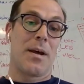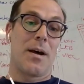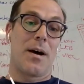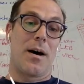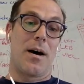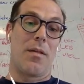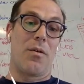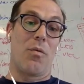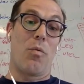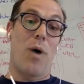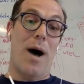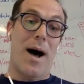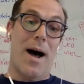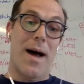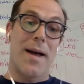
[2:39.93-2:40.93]
The
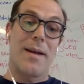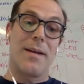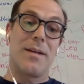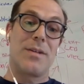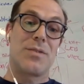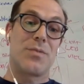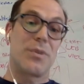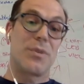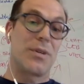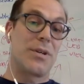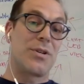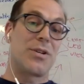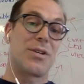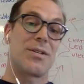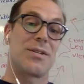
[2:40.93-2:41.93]
why is really
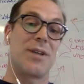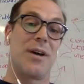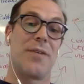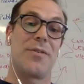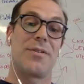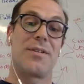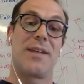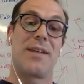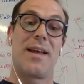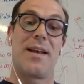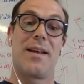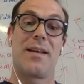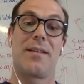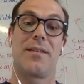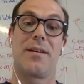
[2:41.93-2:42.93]
just
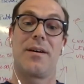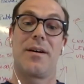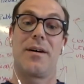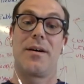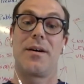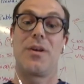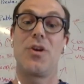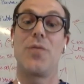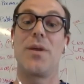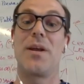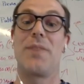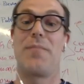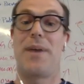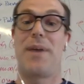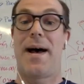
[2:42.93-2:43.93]
understanding the human
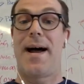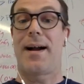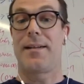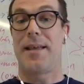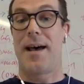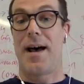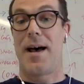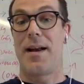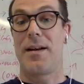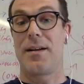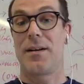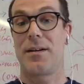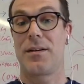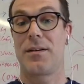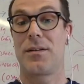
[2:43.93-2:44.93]
impact that
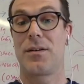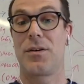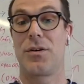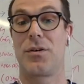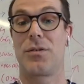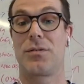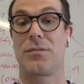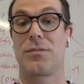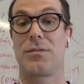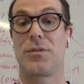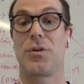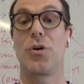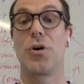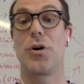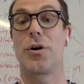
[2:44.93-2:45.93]

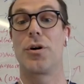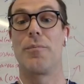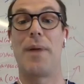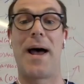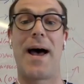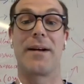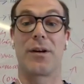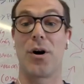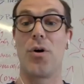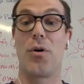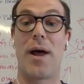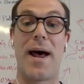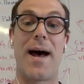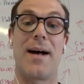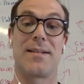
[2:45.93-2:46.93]
good or bad
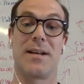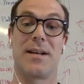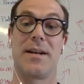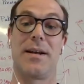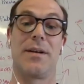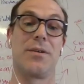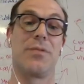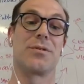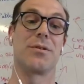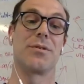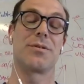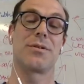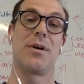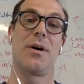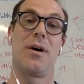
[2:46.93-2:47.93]
code has on end
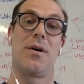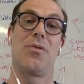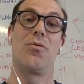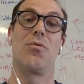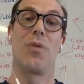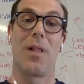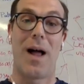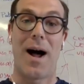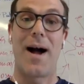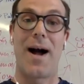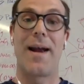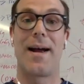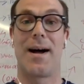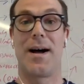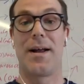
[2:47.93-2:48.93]
users who
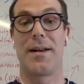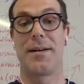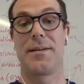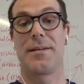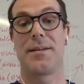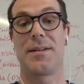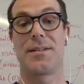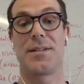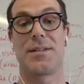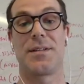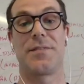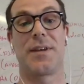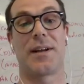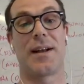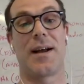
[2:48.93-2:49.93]
rely on
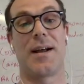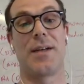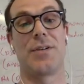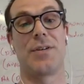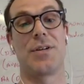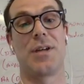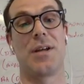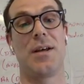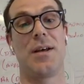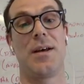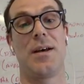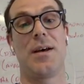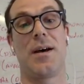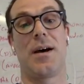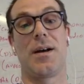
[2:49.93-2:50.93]
assistive technology
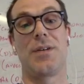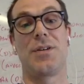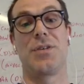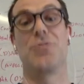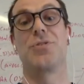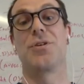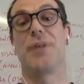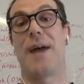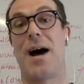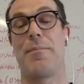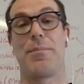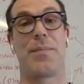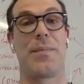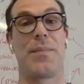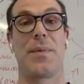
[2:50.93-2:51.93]
to use your
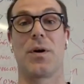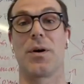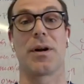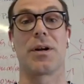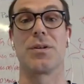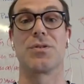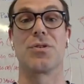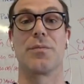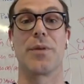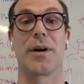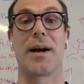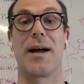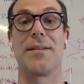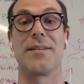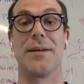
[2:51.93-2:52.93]
app or to consume your
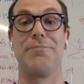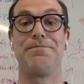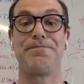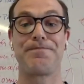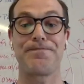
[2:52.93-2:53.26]
content.